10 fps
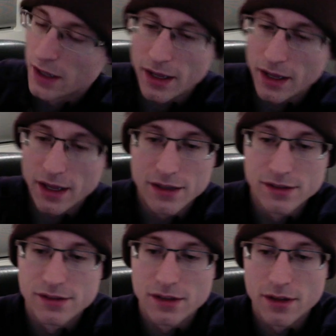
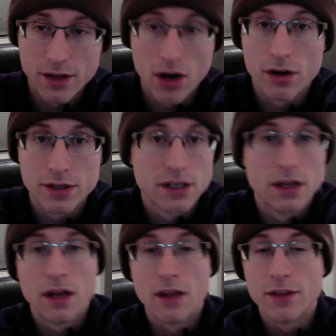is the art.
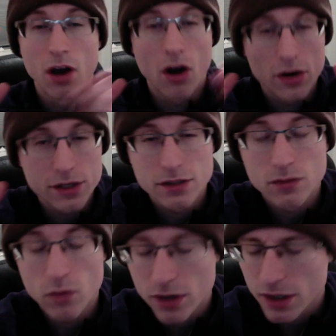The
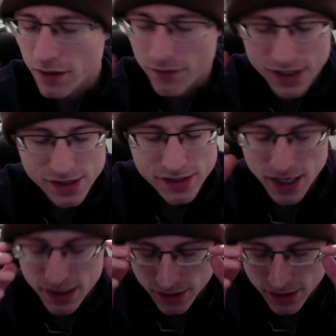artwork of this set,